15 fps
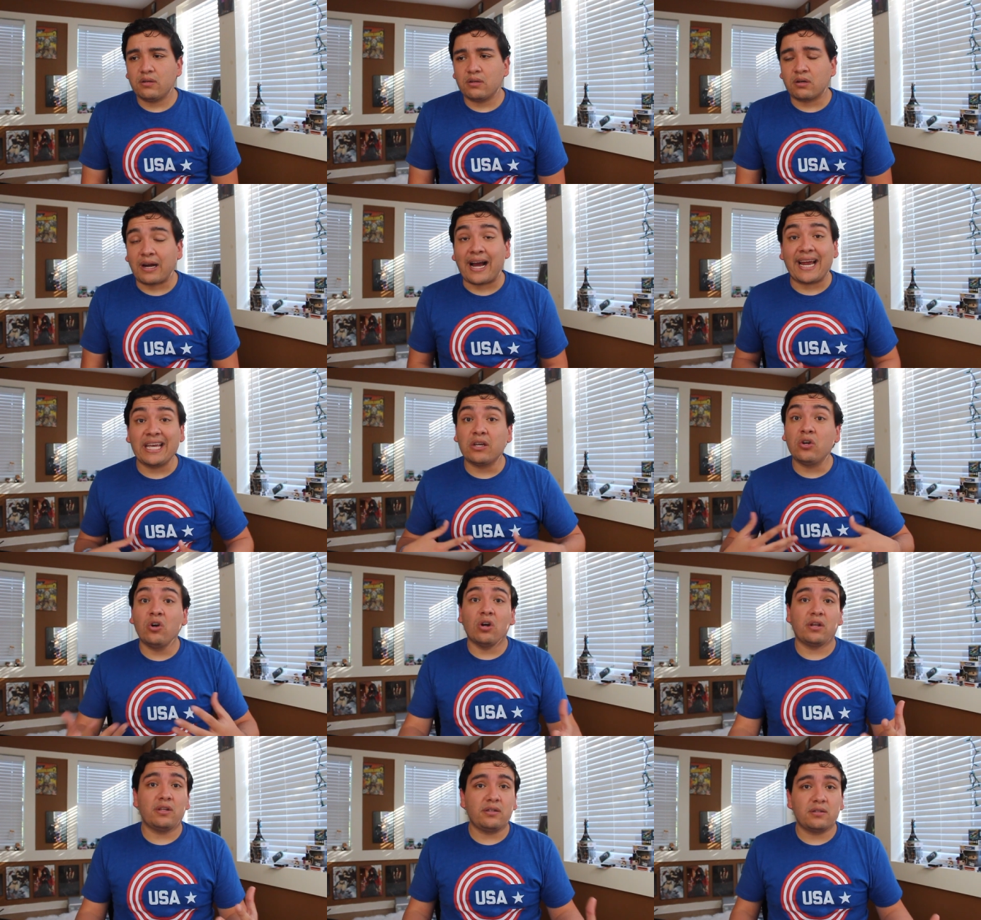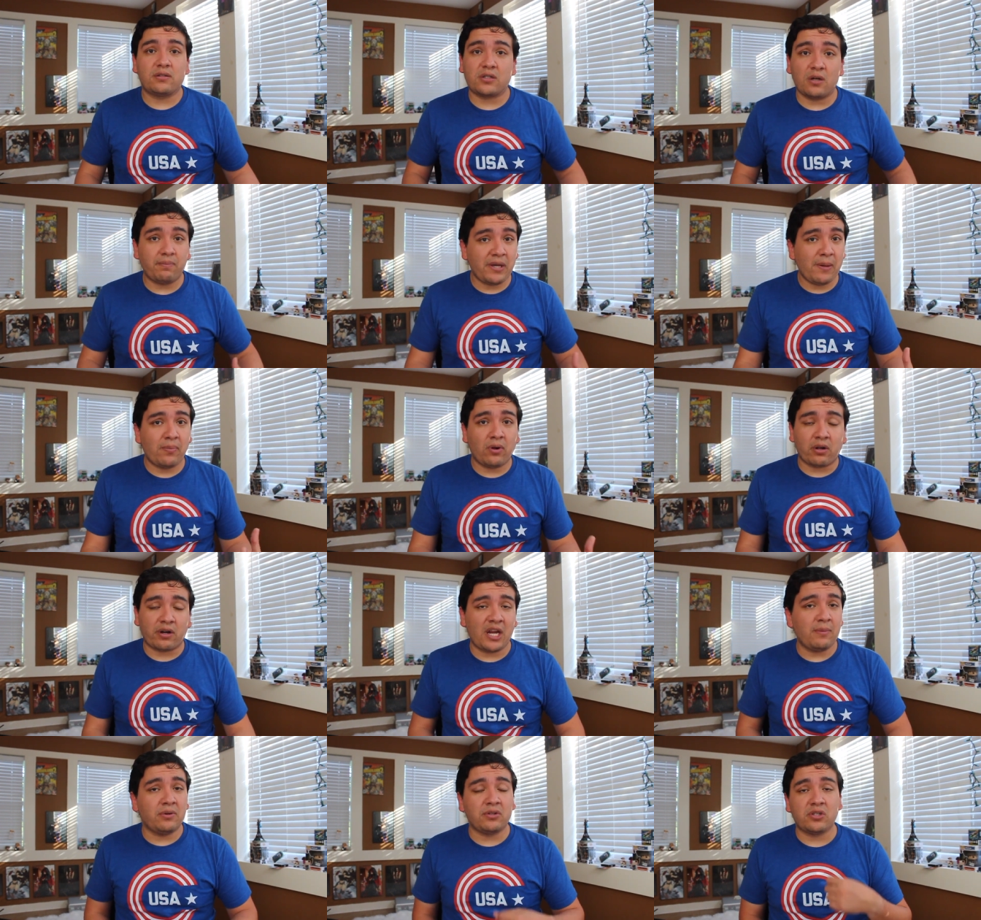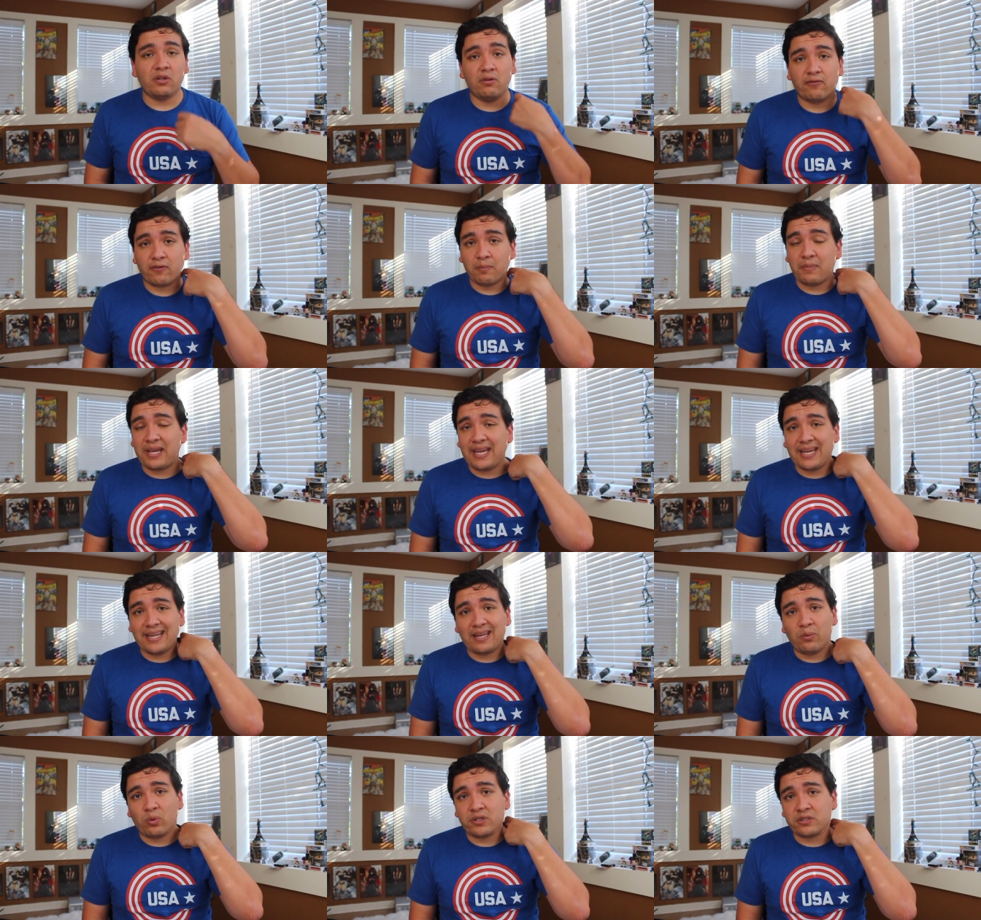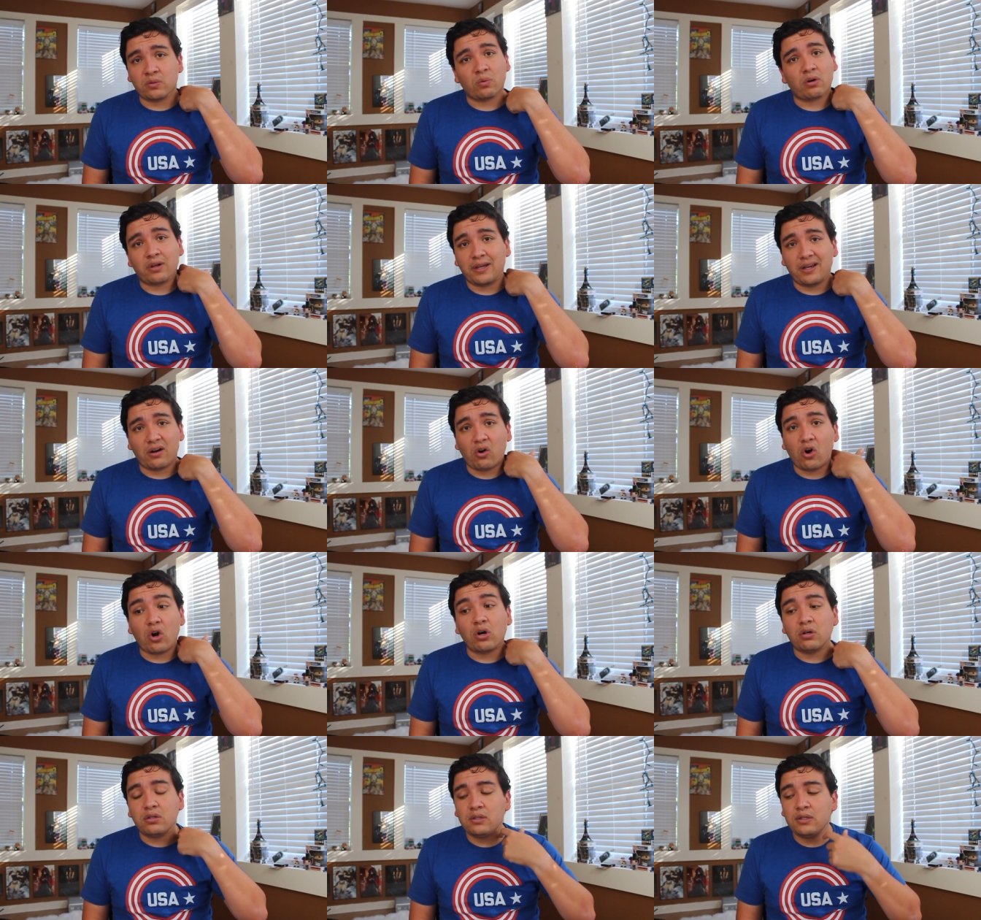Or I couldn't. Some people are able to. For me, it wasn't working at all.